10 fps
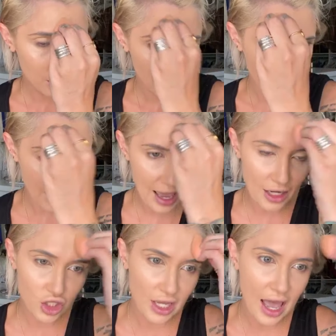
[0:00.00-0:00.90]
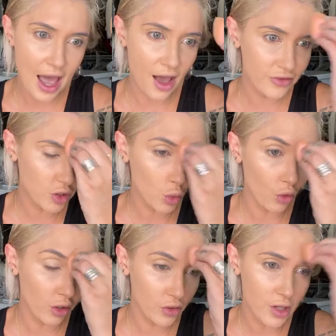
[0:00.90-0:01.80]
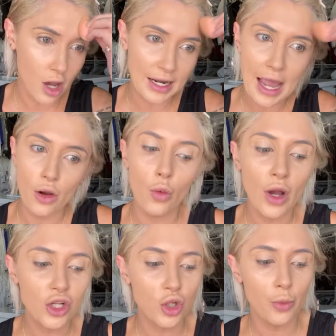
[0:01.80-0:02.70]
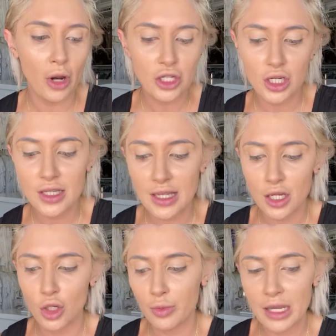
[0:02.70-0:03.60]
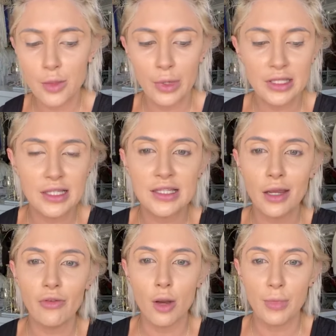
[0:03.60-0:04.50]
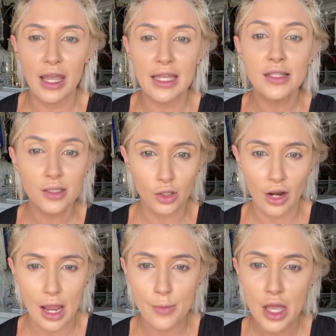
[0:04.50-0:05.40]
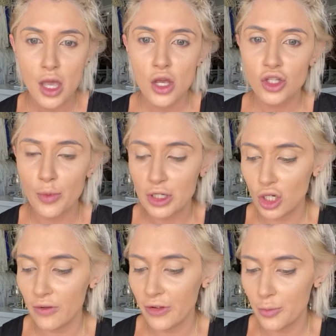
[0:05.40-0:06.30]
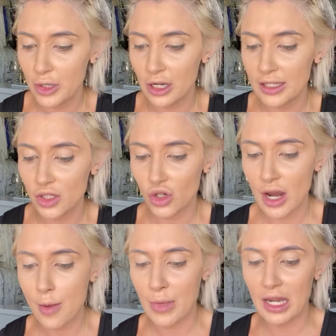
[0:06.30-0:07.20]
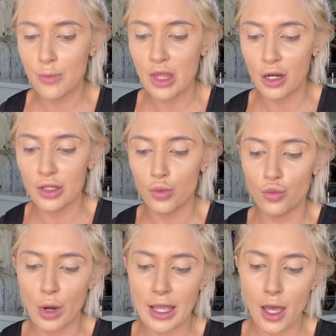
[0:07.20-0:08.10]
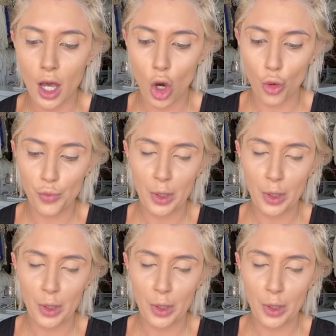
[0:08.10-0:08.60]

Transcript: I actually have tutorials on how to wash your brushes and your blending buds and stuff on my Instagram. So make sure you're following me on Instagram. My name there is Raya Hope.